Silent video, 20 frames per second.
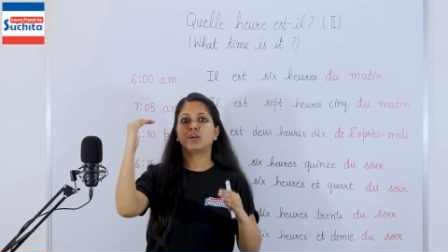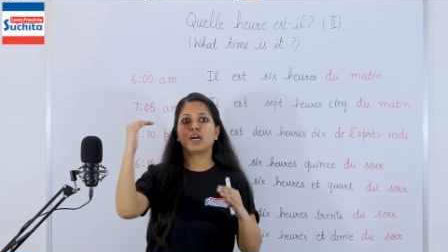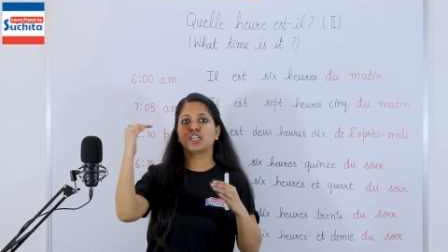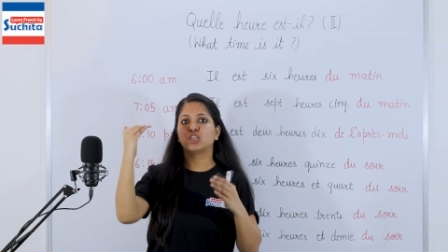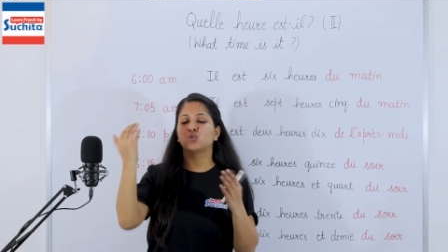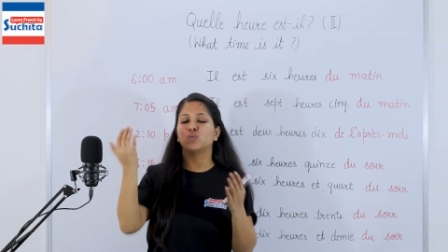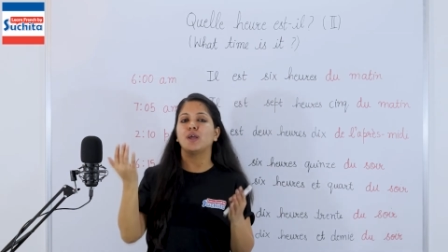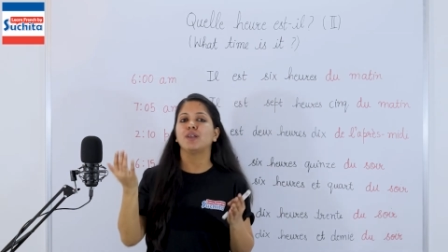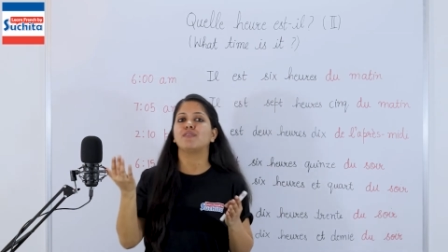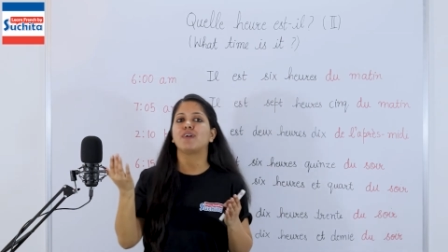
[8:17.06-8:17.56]

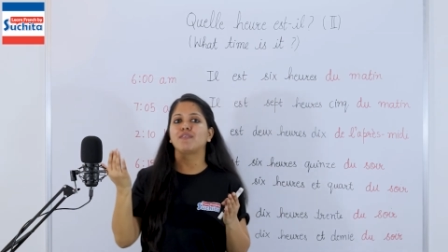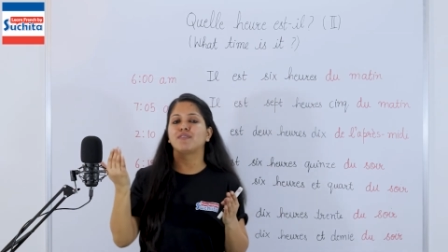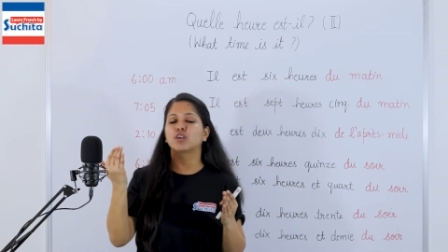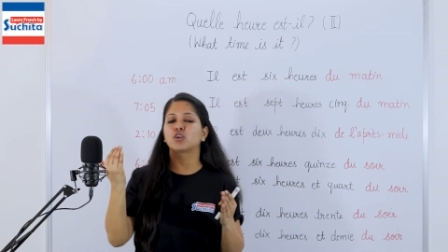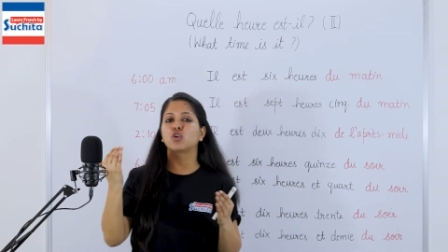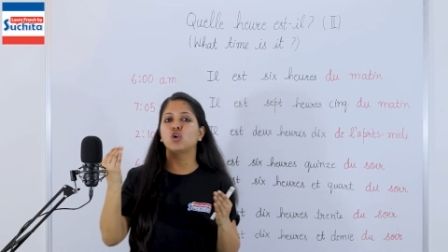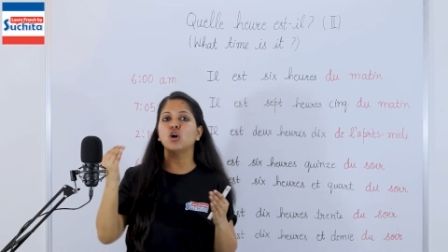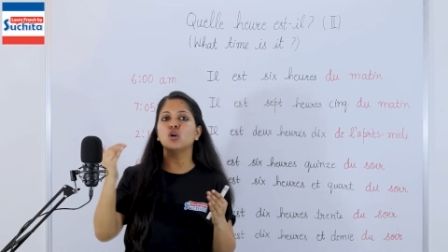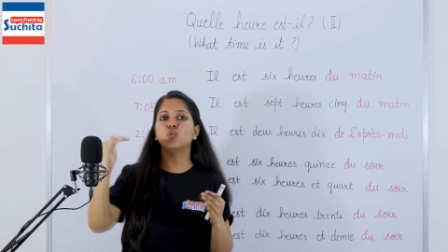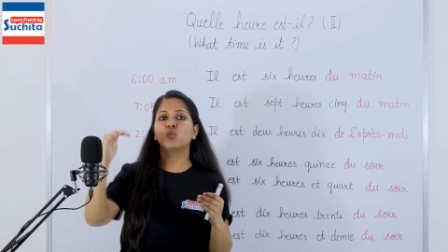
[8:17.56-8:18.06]
a
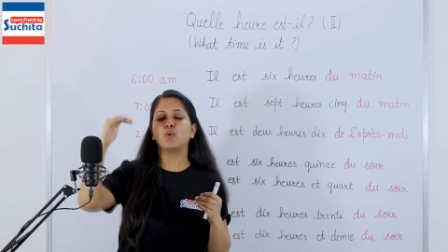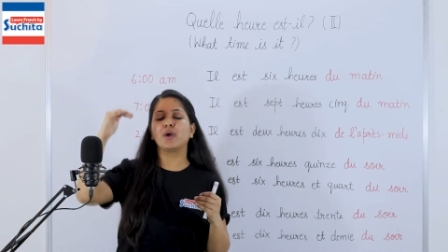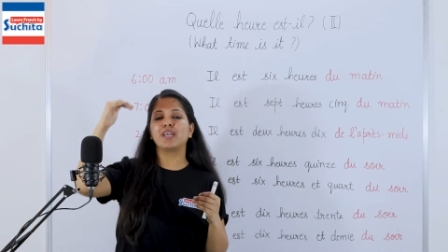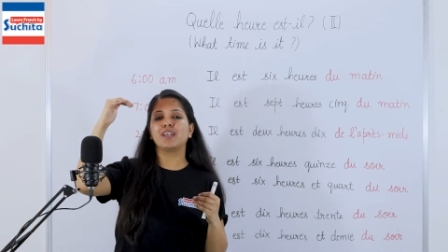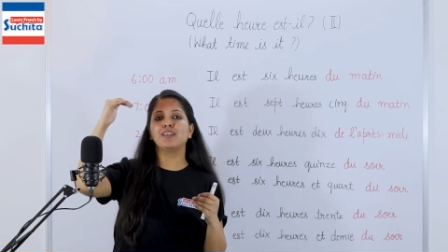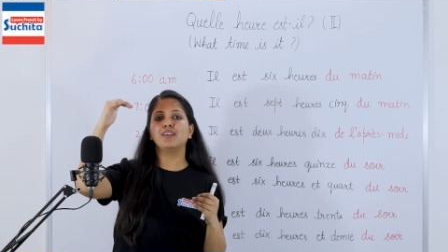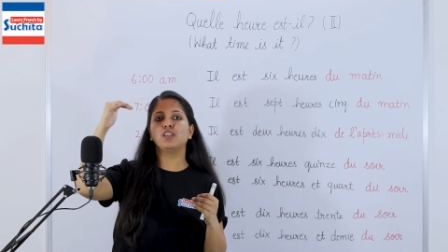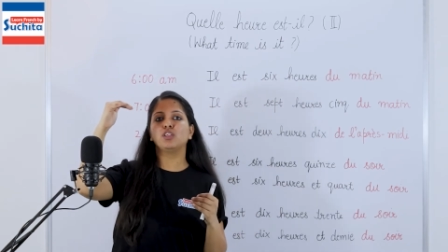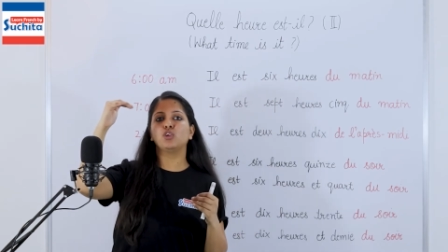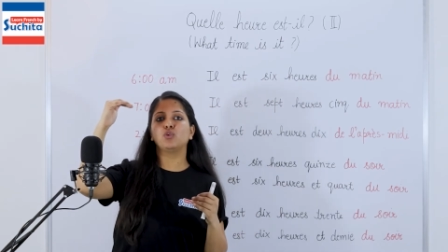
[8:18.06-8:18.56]
12-hour clock,
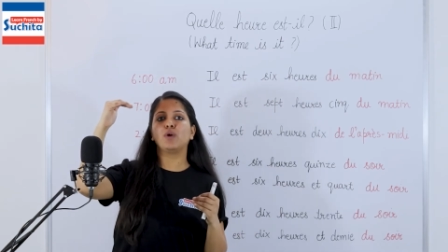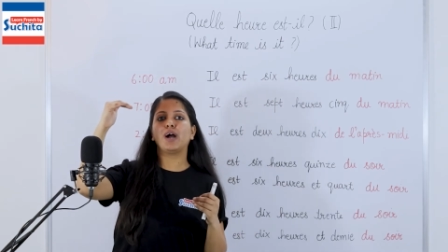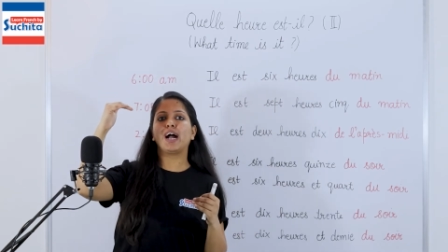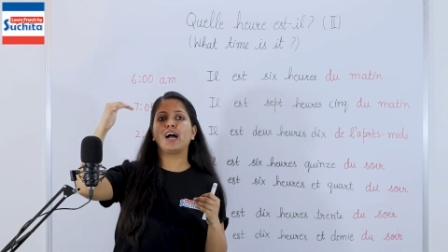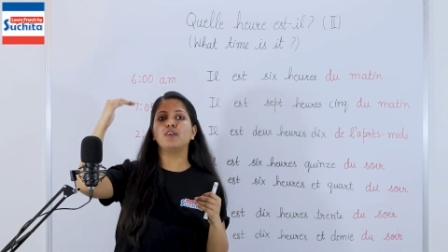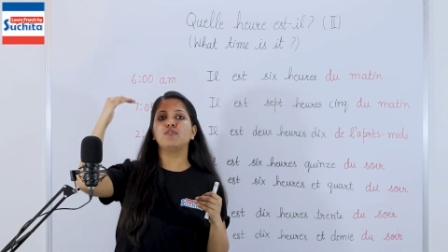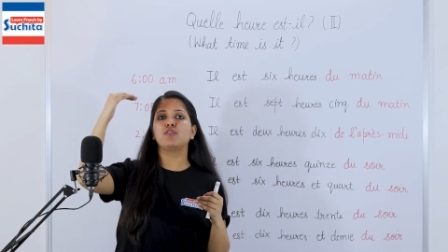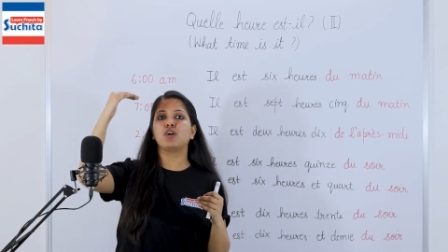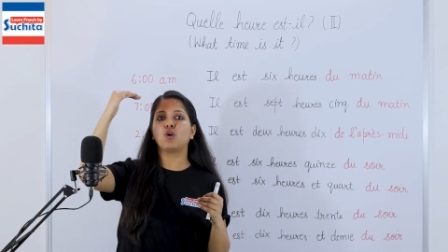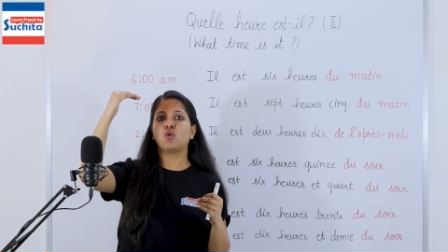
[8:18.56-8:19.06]
wherein you
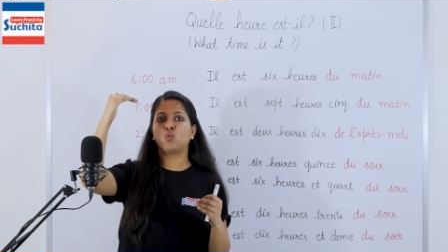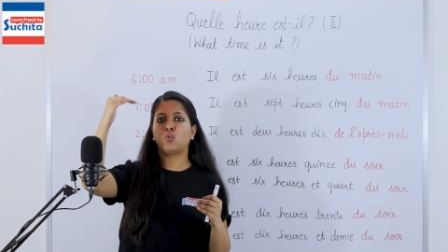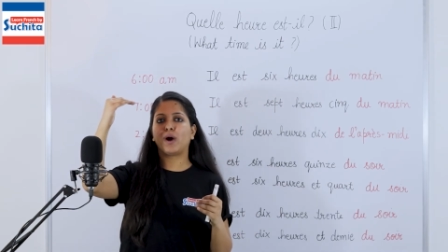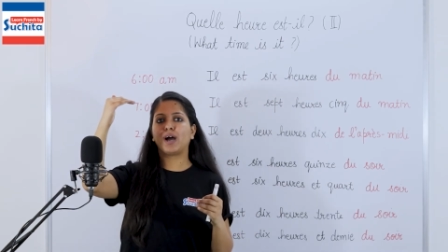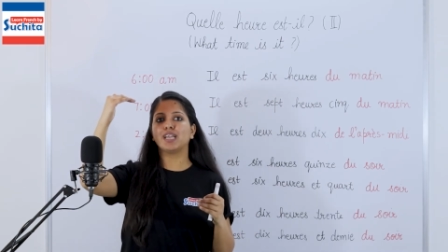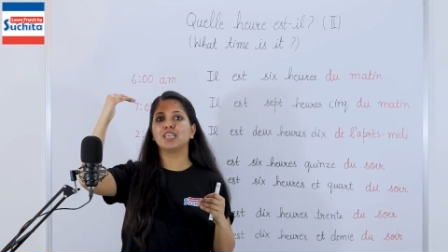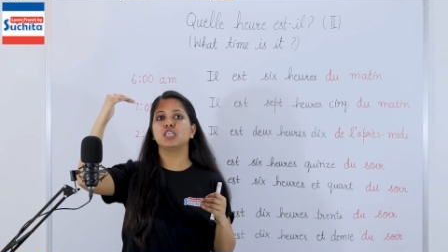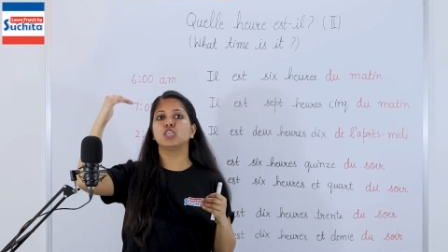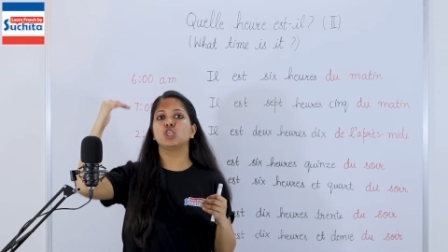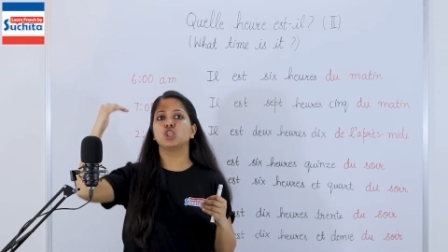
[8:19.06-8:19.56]
have
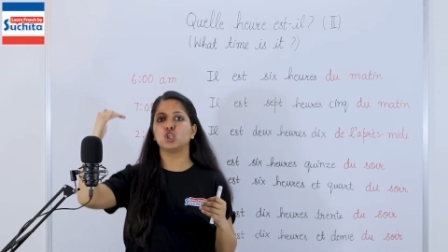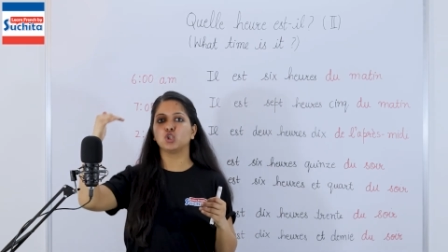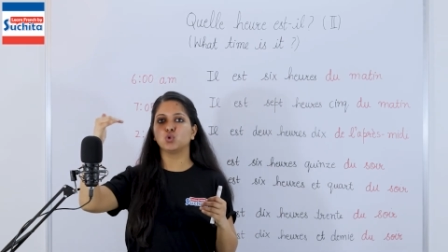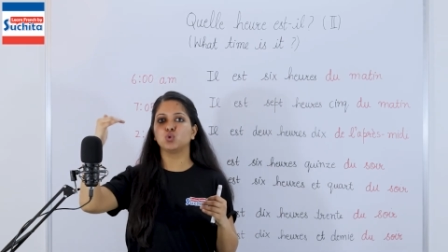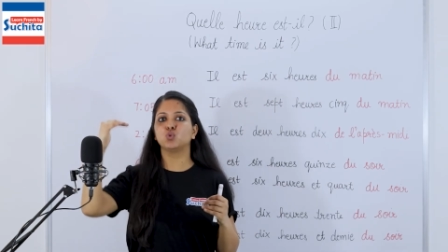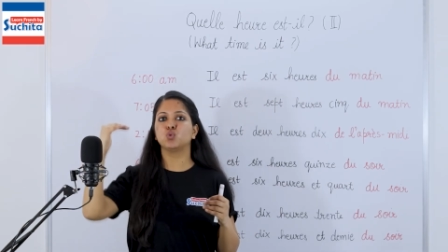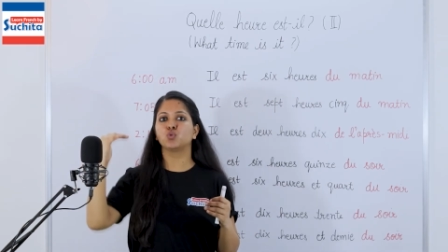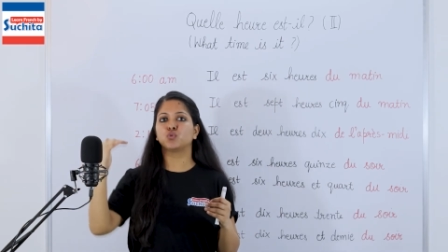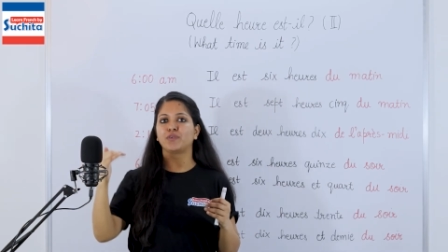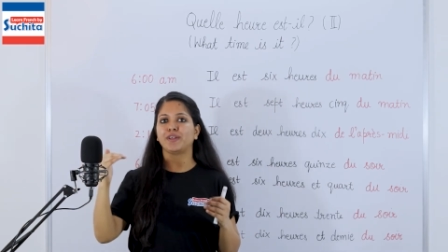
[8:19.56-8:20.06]
1,
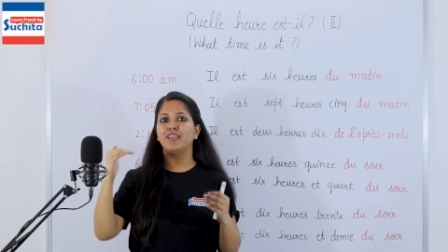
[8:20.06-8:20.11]
2,